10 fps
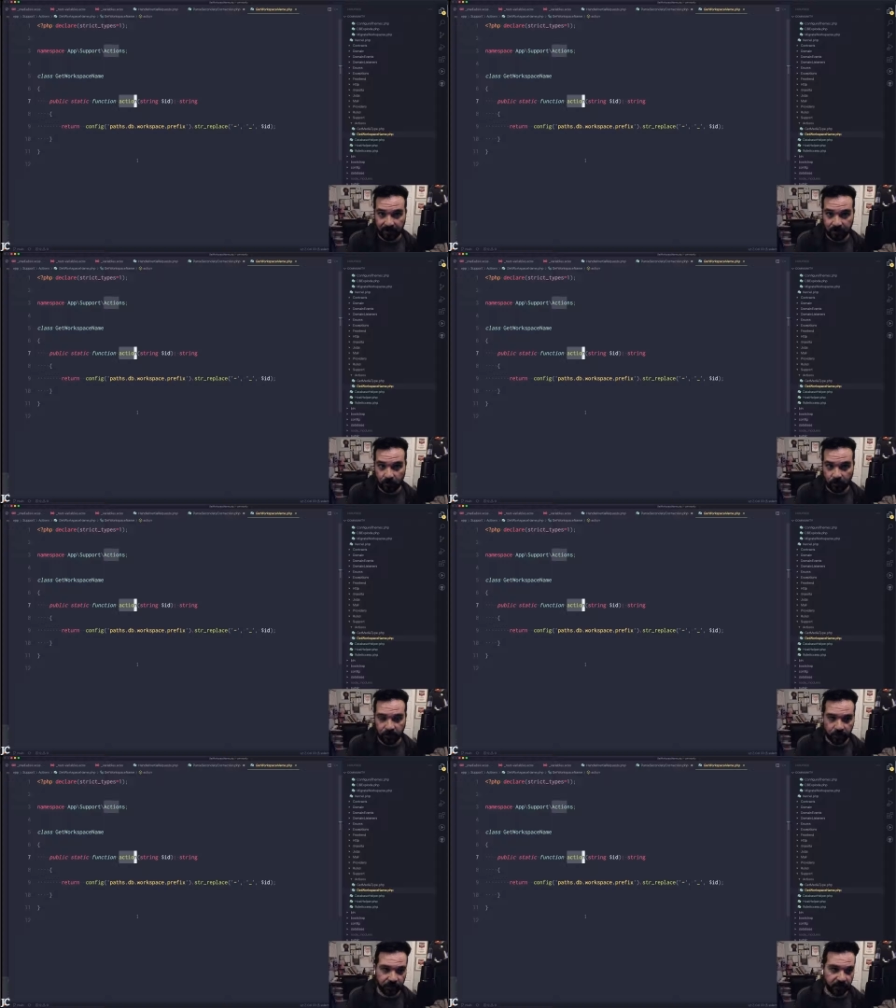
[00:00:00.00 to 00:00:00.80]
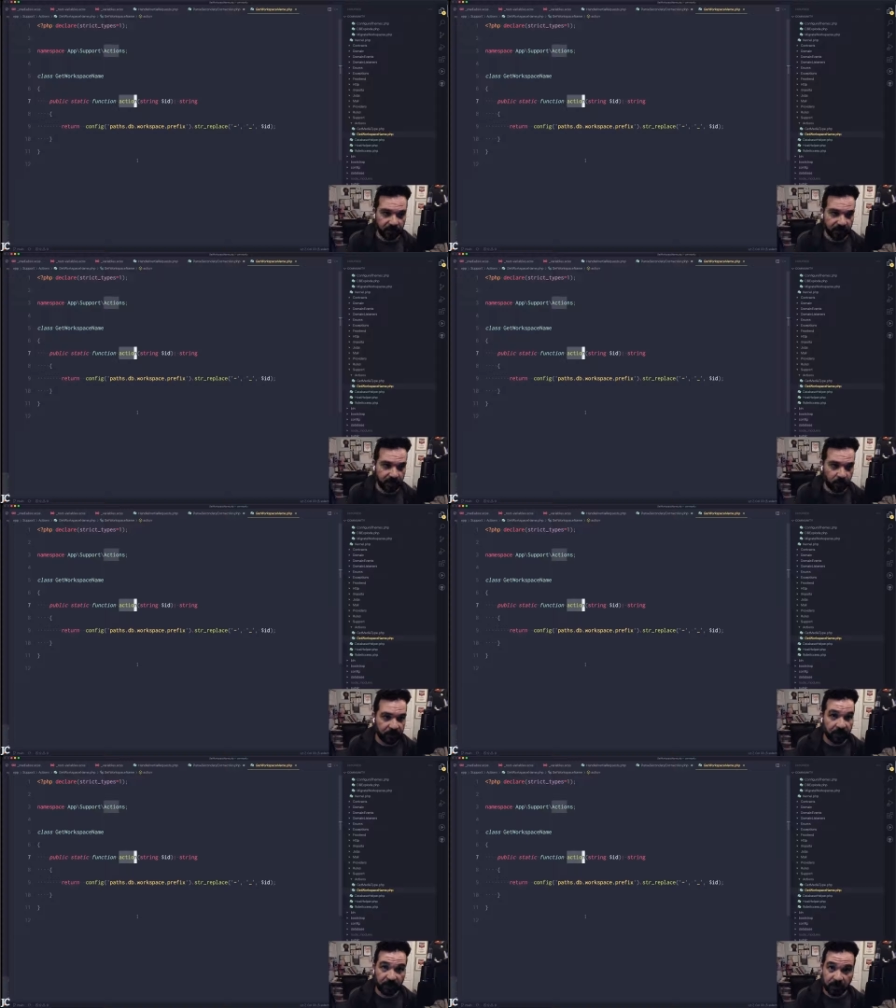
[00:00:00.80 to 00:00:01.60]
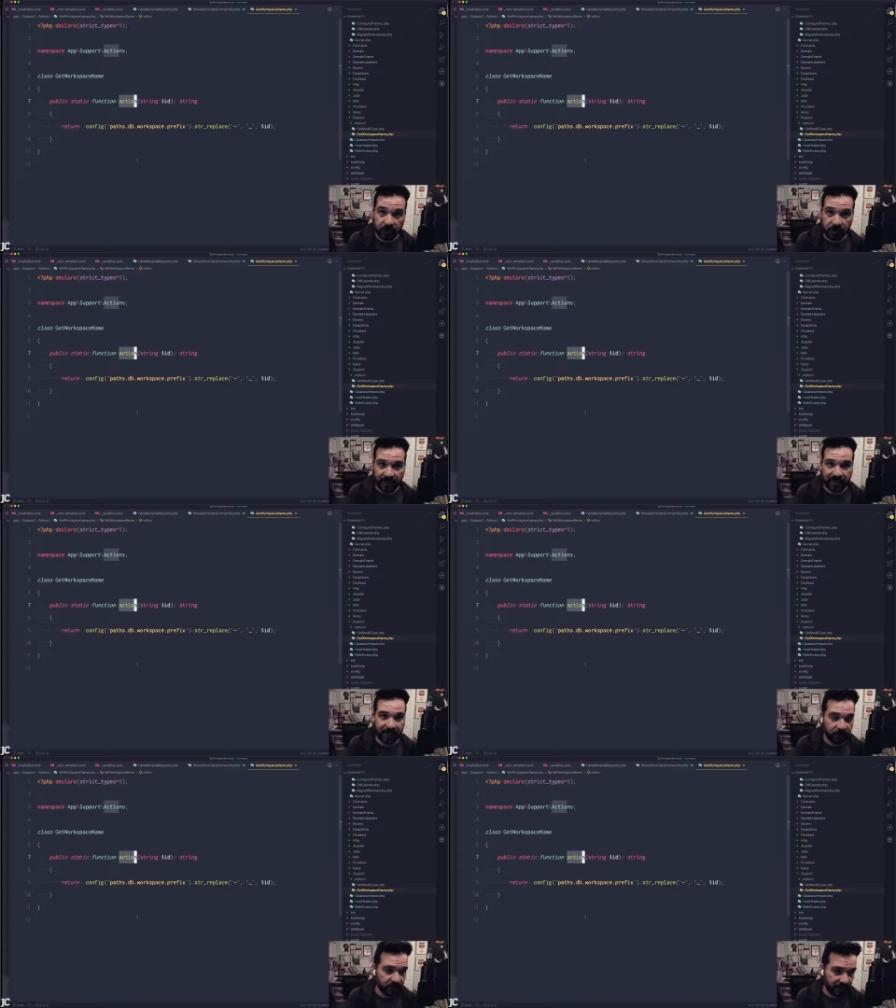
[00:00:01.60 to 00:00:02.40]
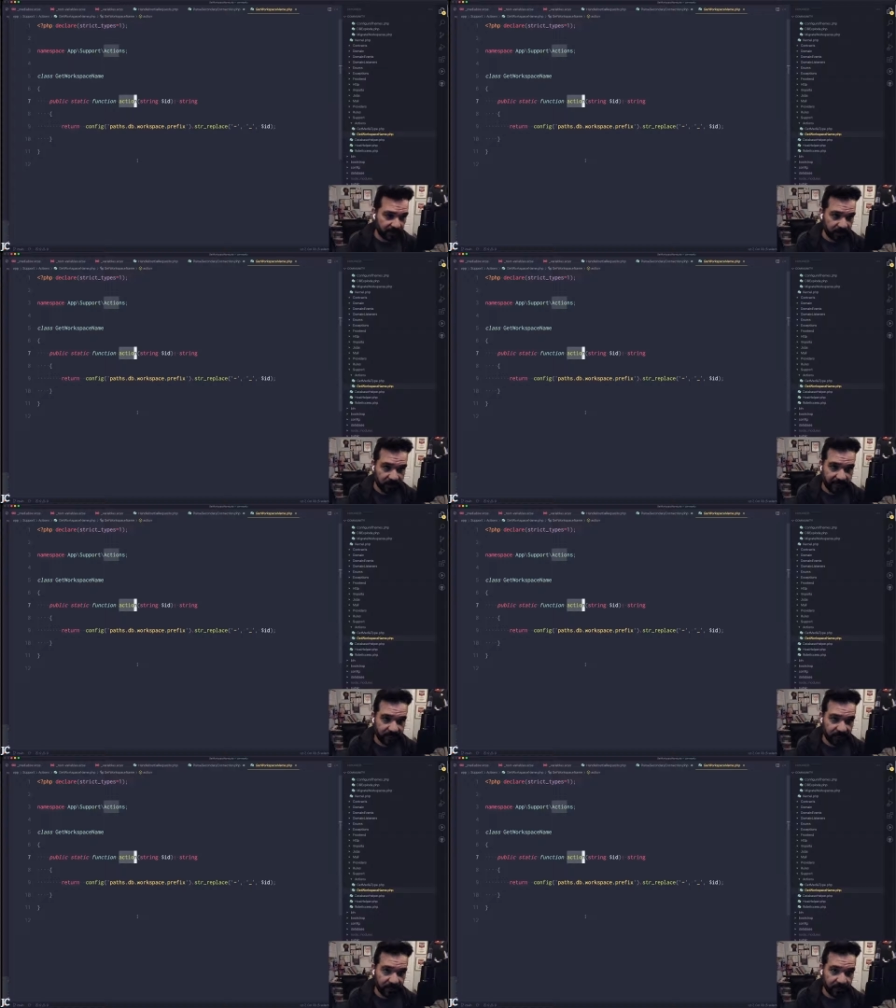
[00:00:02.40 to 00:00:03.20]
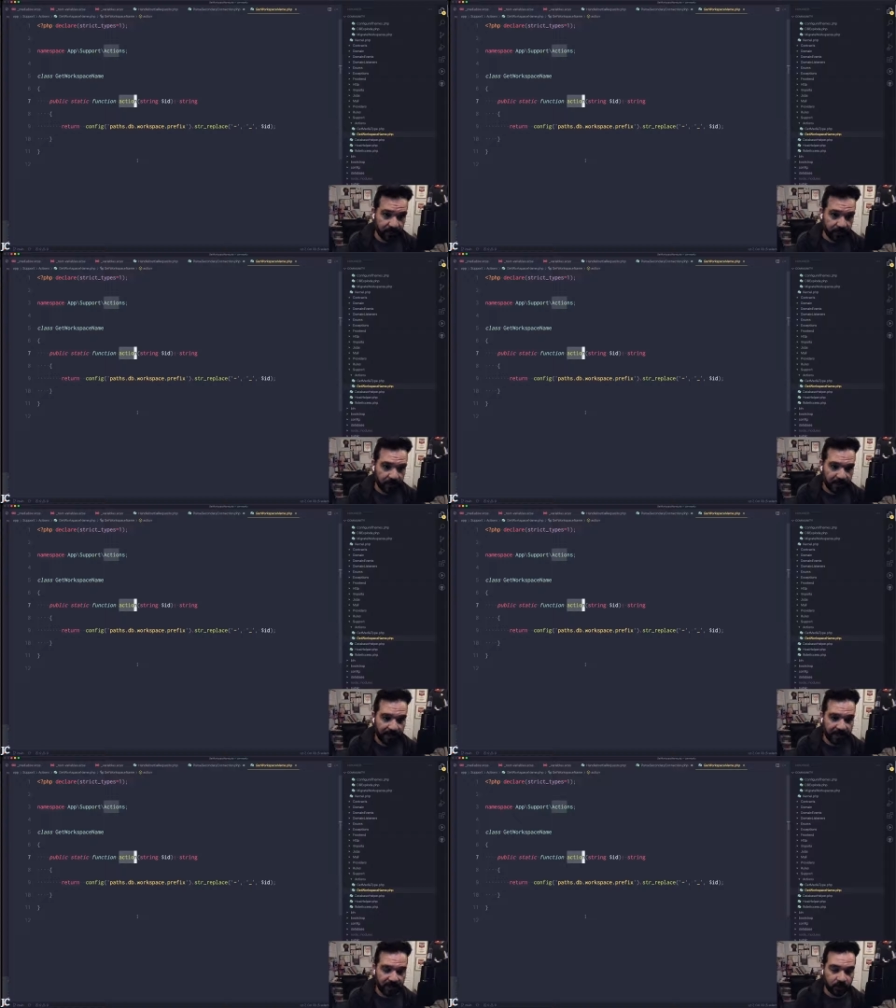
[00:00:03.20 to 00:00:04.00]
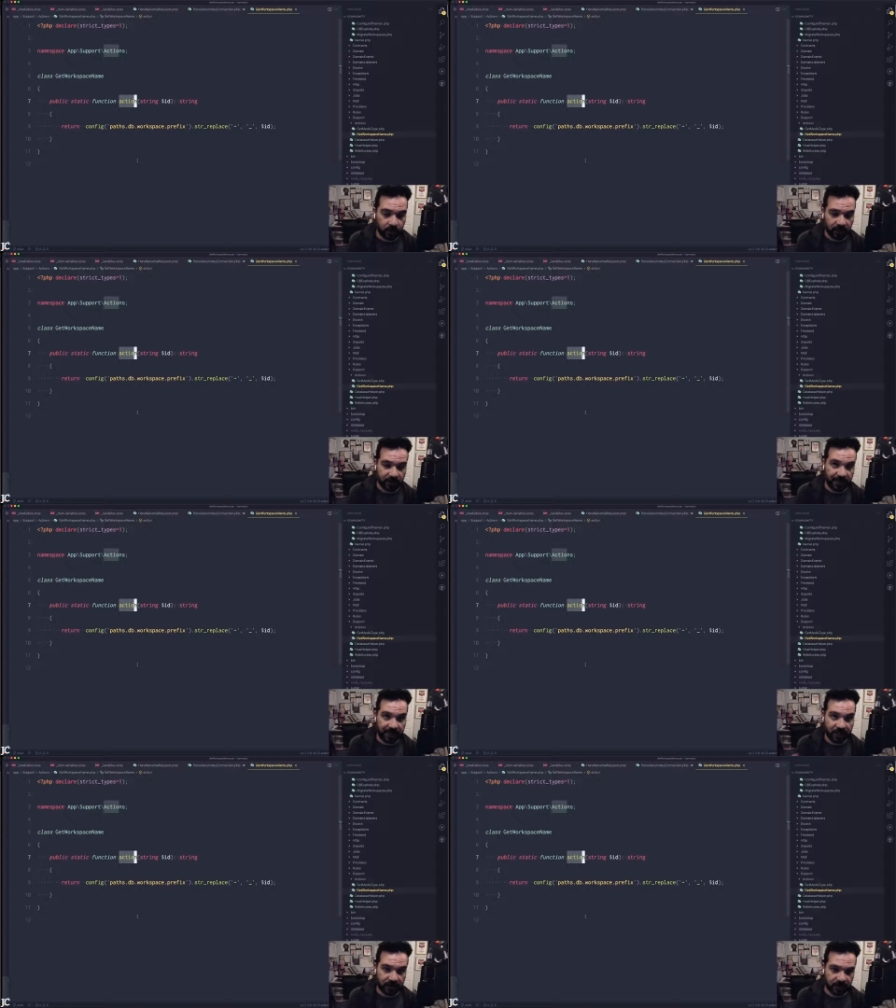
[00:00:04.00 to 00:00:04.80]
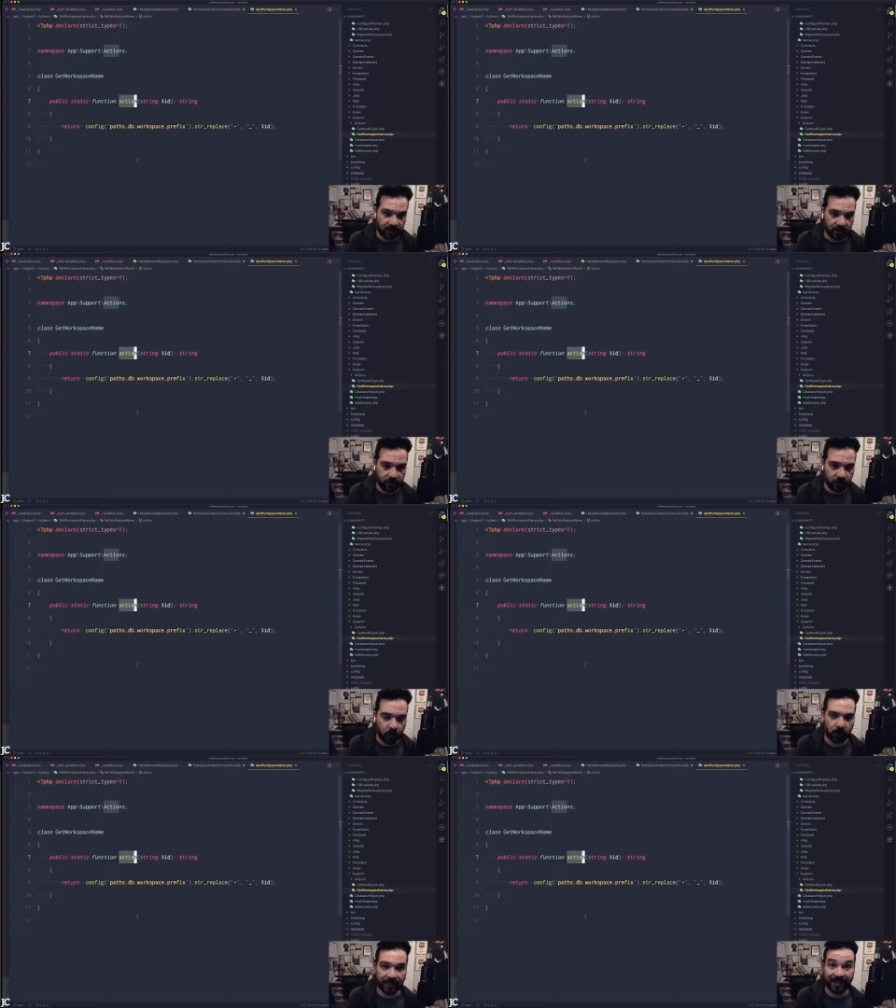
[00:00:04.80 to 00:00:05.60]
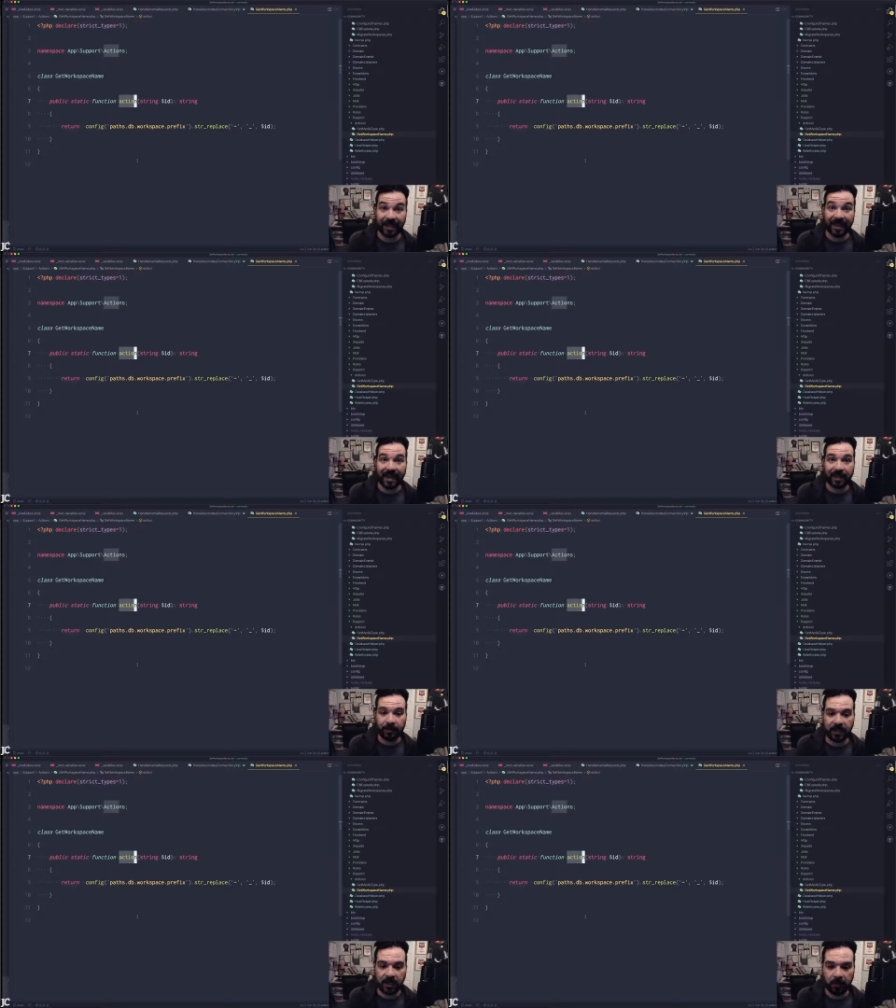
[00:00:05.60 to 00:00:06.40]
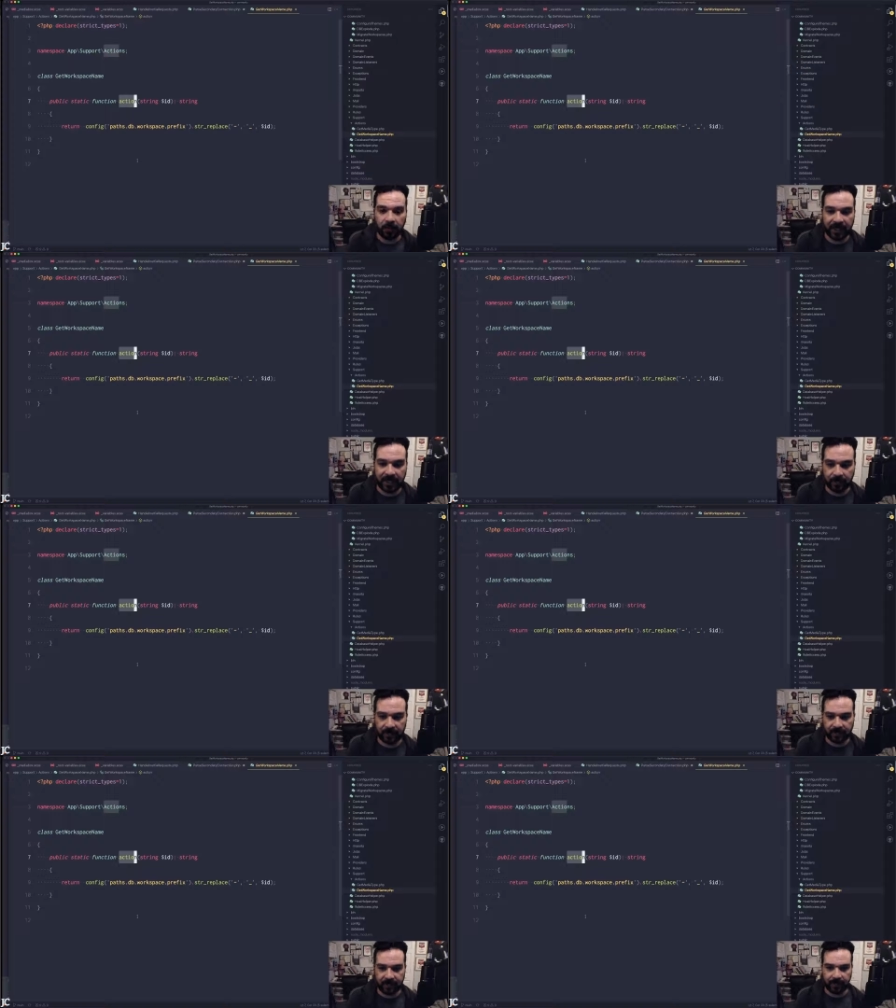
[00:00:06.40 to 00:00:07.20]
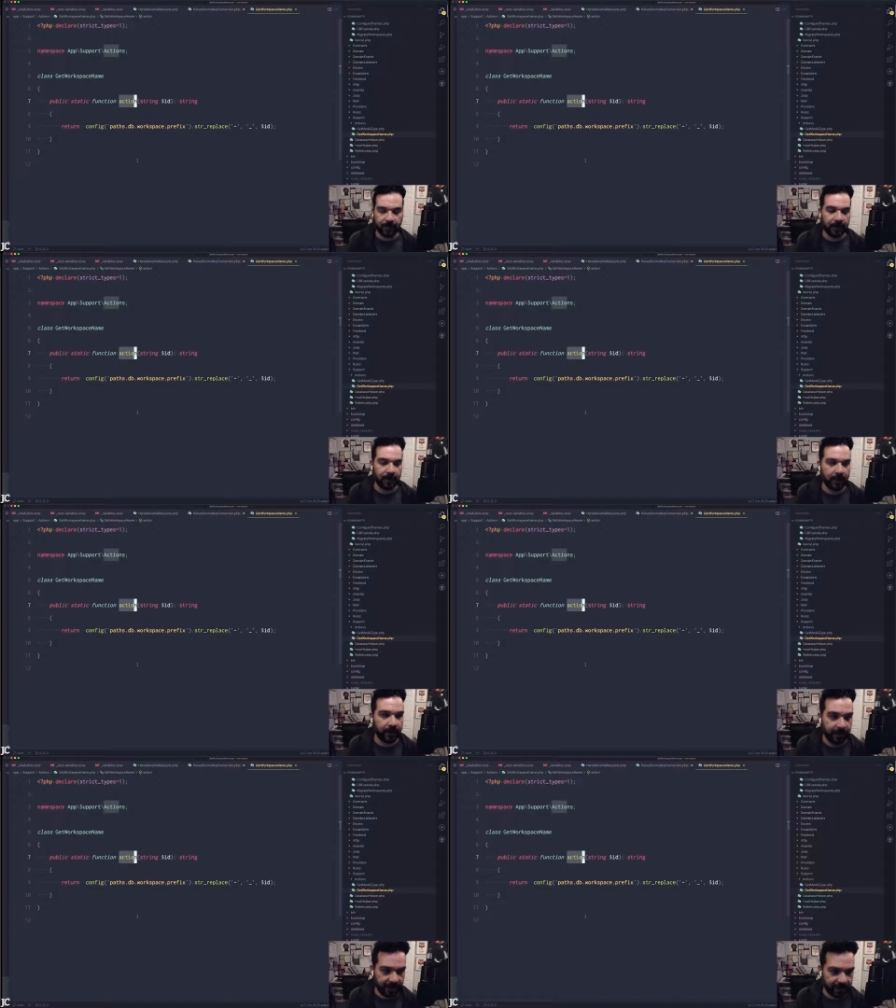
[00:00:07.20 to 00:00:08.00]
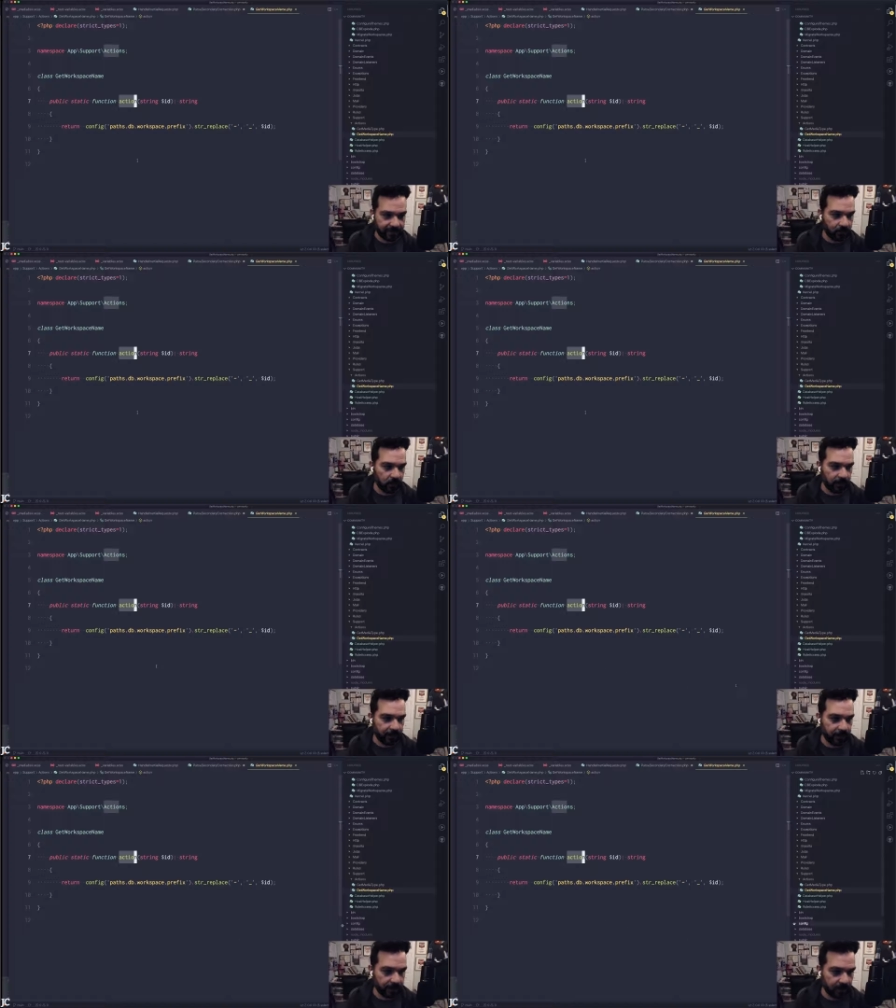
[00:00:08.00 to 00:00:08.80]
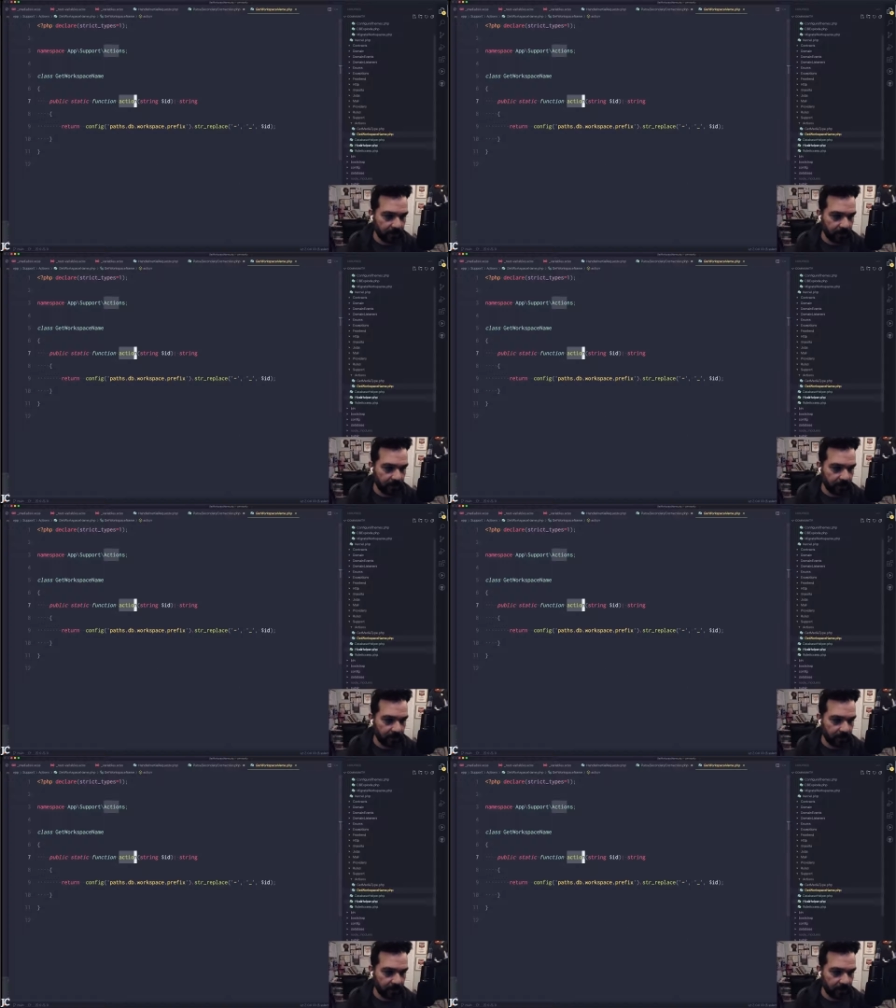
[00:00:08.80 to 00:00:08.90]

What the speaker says: which is a UUID and usually has a bunch of dashes in it, and turns the dashes into underscores, and then that can become my database name. And that's all that does.